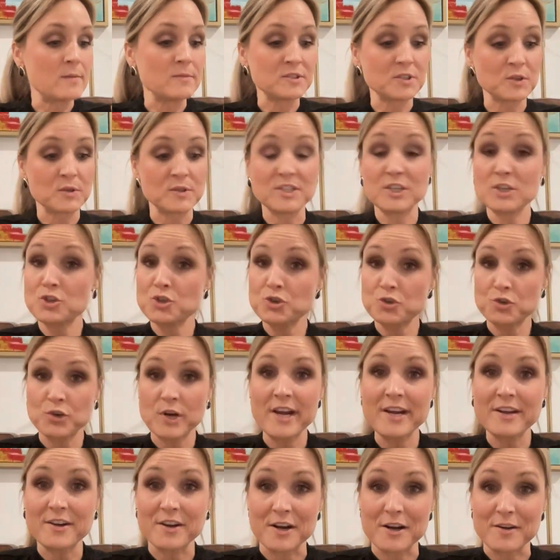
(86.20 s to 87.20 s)
So it's a
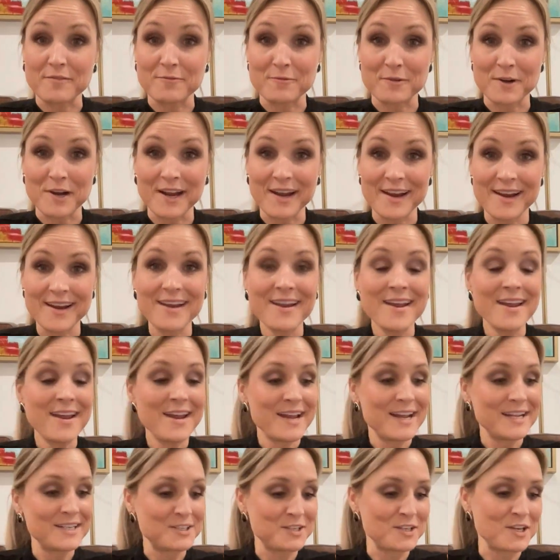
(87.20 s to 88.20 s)
trade-off, right?
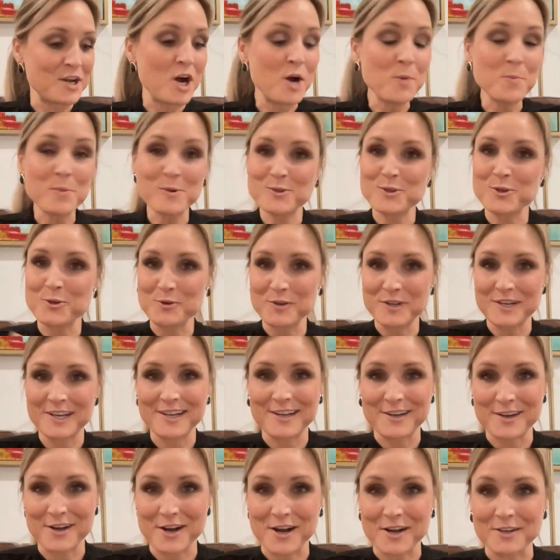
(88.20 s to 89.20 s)
It's an
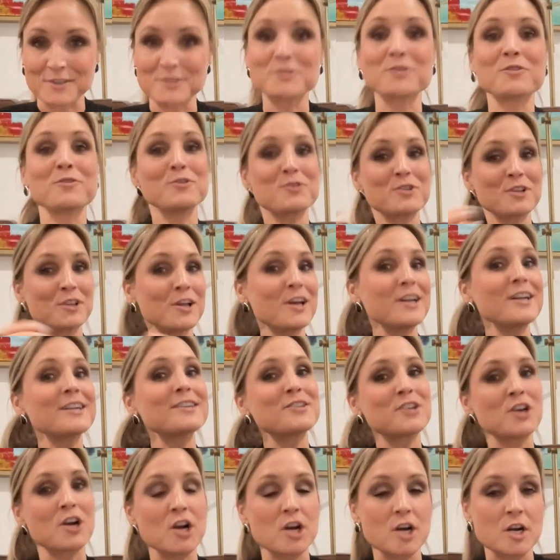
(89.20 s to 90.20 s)
opportunity cost. So there's a lot
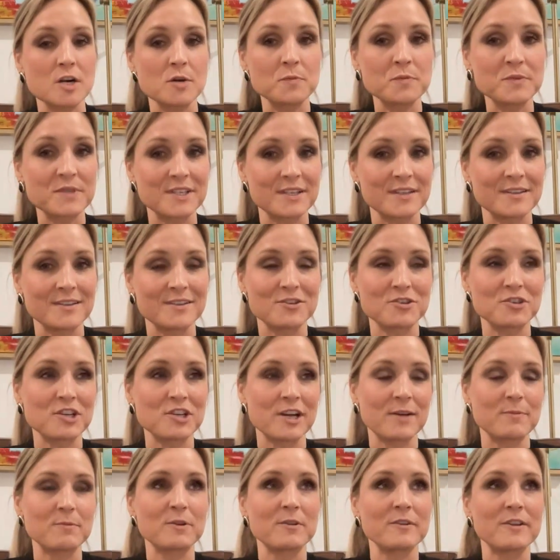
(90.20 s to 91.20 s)
of terms in this
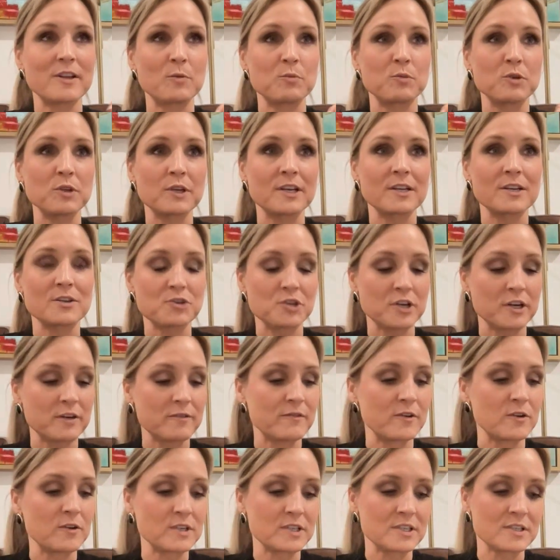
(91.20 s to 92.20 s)
chapter that I'm really going to try to
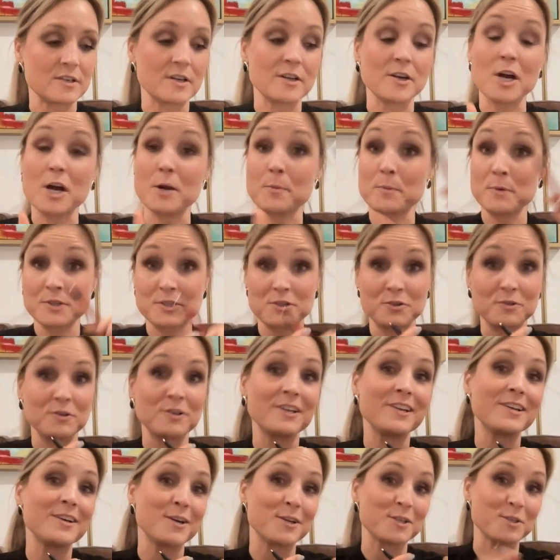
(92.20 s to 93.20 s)
focus on.
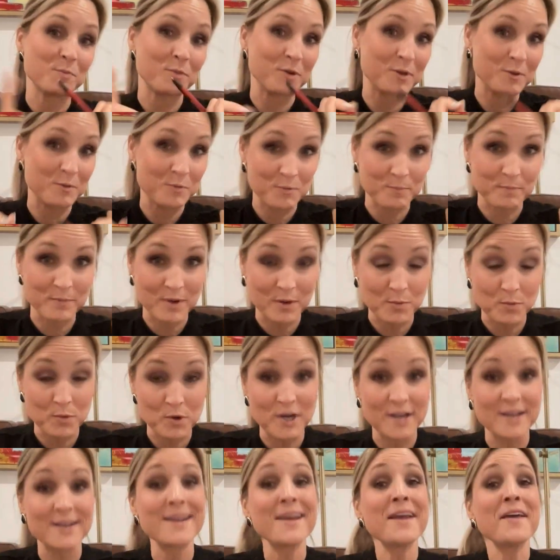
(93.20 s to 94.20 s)
Opportunity cost being
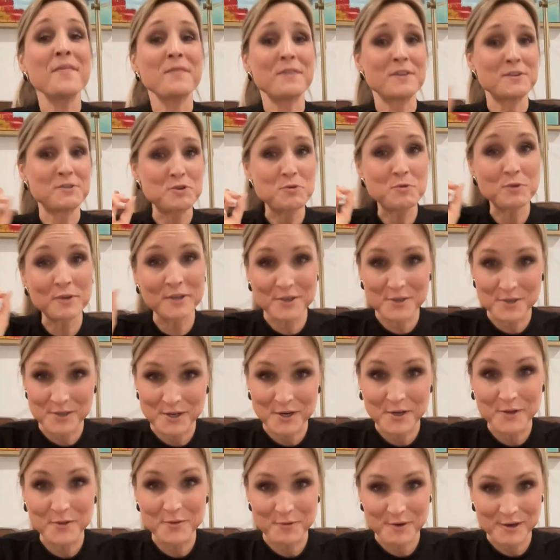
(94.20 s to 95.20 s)
one that you will hear
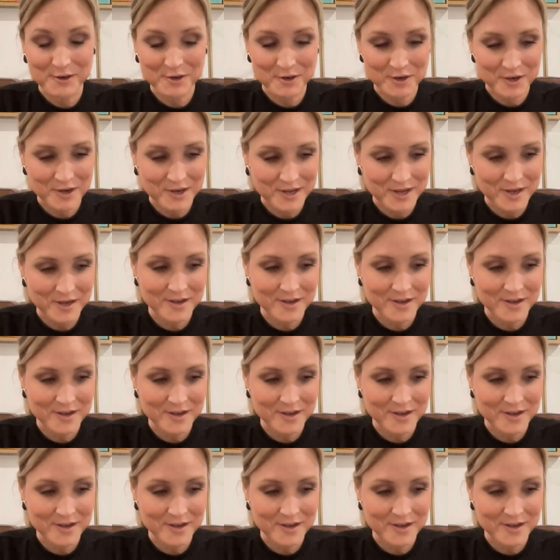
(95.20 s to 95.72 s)
all throughout